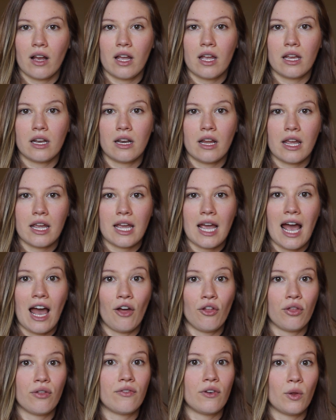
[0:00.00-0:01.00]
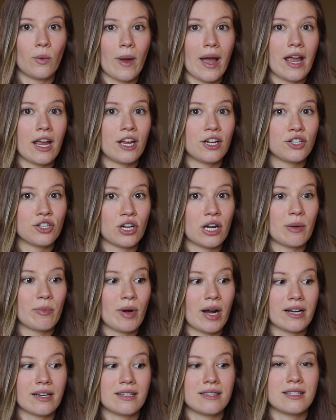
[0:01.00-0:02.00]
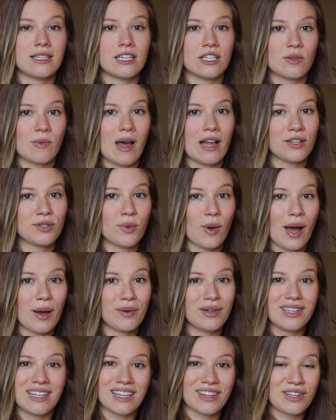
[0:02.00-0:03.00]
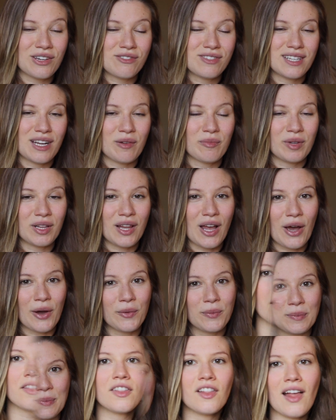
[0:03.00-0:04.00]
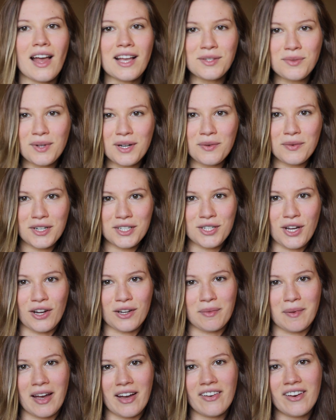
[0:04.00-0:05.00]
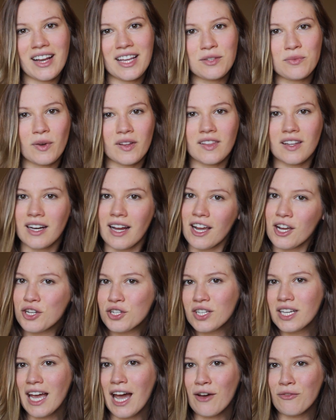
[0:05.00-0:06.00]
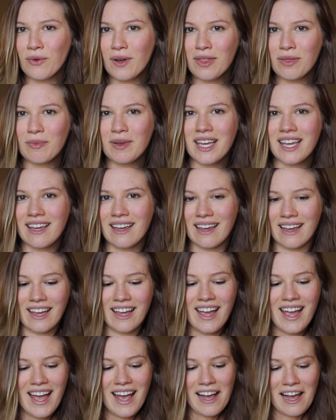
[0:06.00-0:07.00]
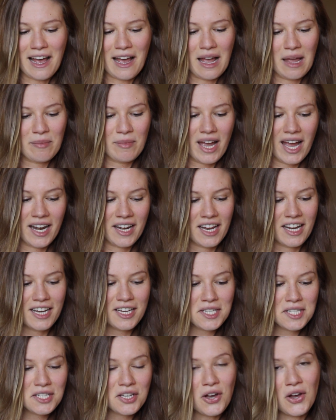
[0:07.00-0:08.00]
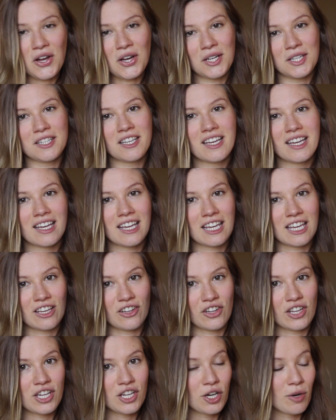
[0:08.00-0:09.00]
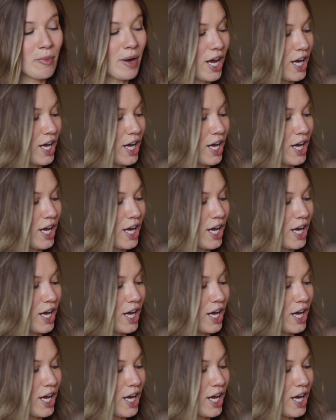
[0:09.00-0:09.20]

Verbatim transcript: in a healthful way during pregnancy as well. So I will link those down below. The last one I want to talk about is one that I actually have with me, um, and it is called Healing Your